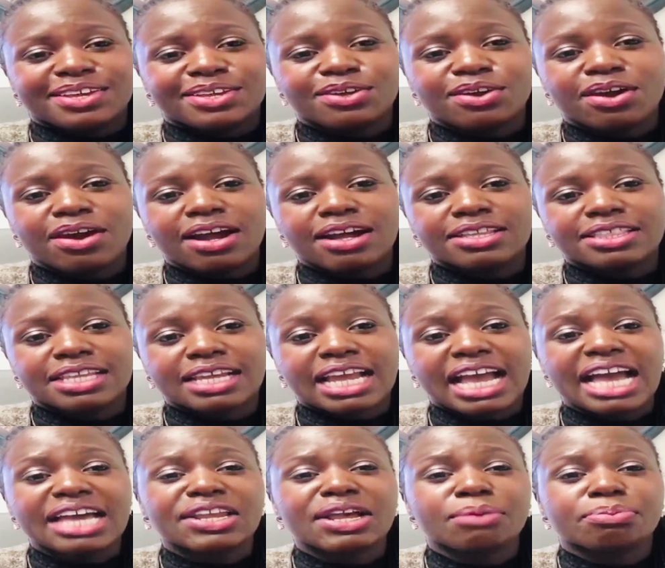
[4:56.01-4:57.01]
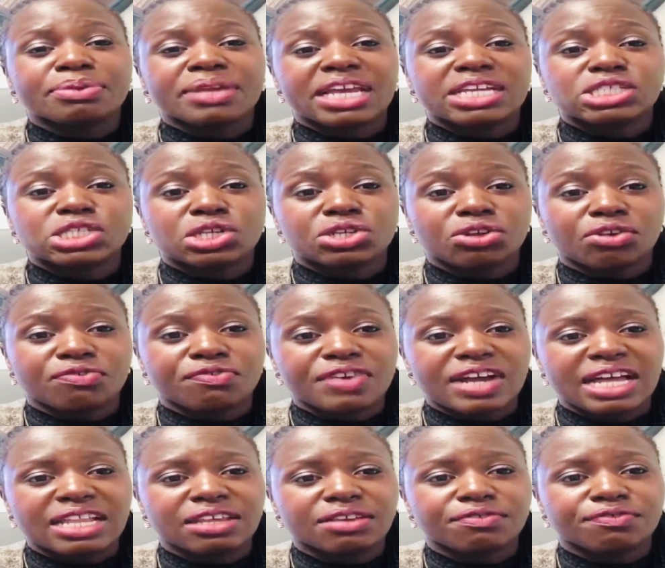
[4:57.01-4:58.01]
the kind of application you're
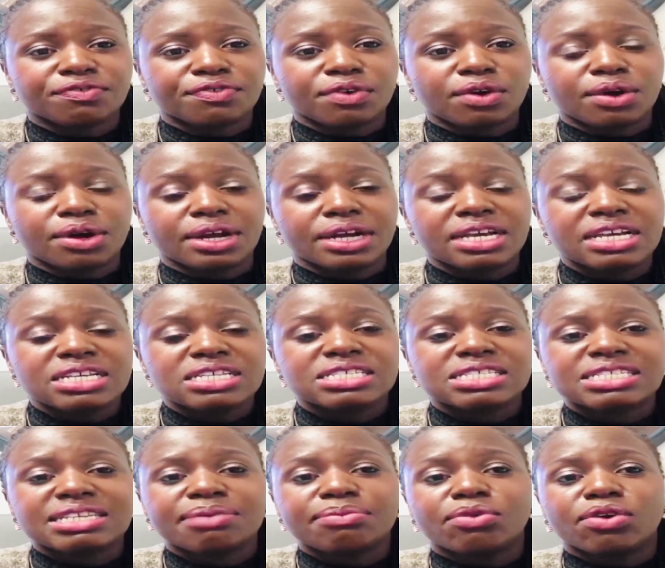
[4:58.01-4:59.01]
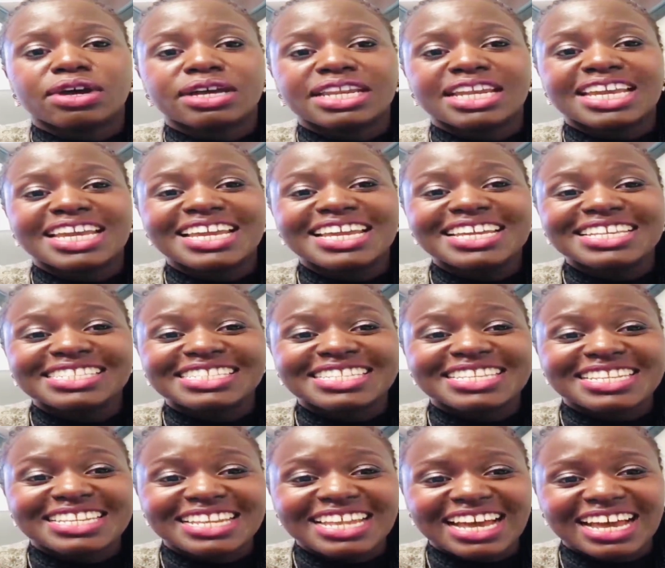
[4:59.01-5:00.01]
filing for someone is
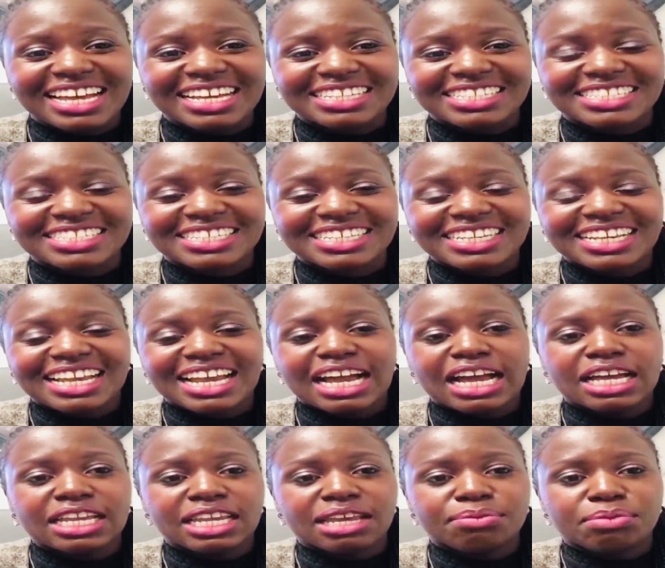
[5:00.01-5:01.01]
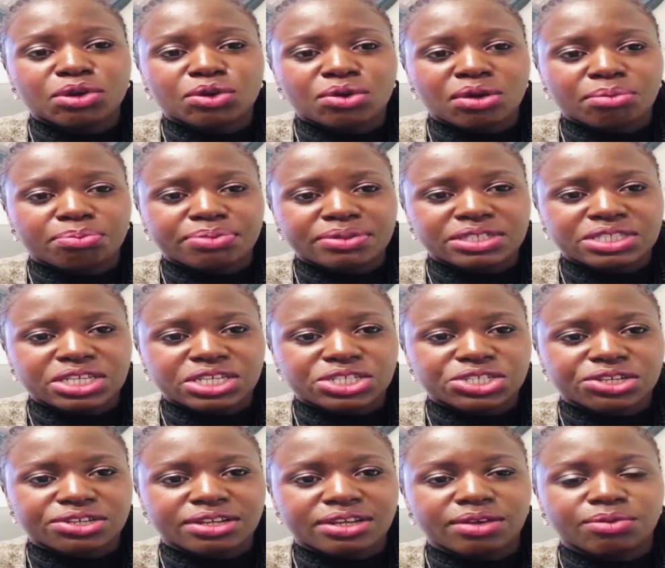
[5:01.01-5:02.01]
not an immigrant
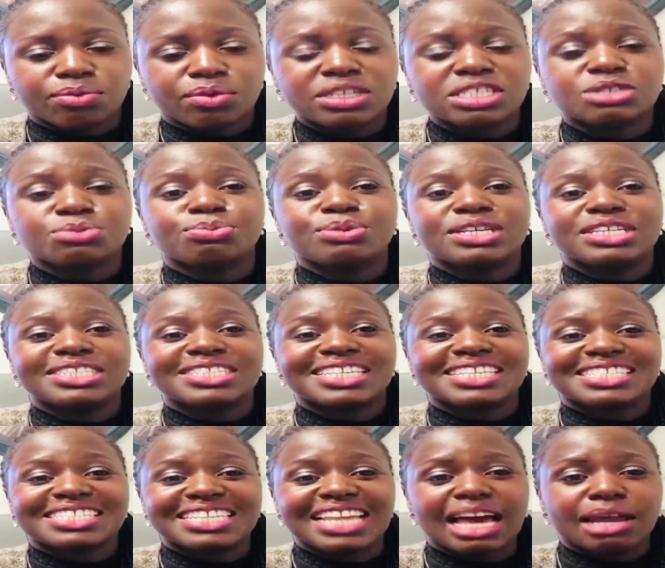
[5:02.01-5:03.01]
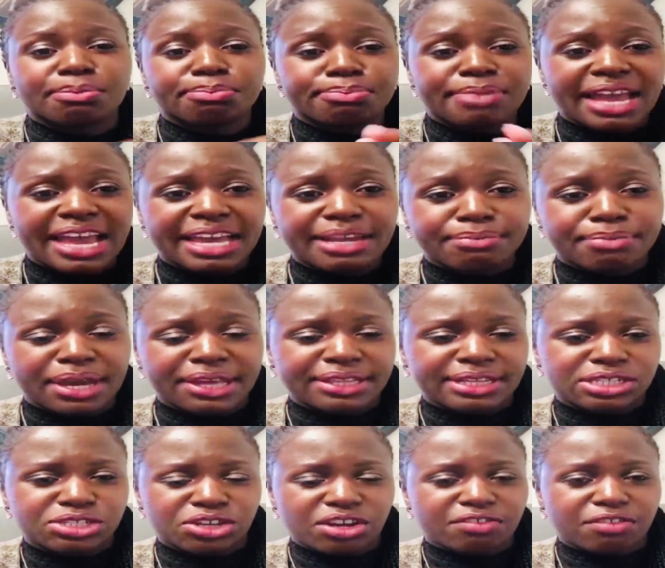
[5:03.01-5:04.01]
petition, which means it's not banned by
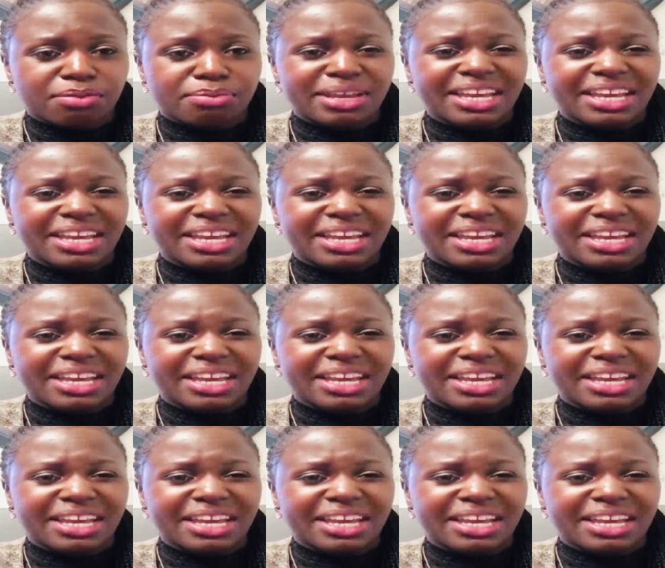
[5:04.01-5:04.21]
the travel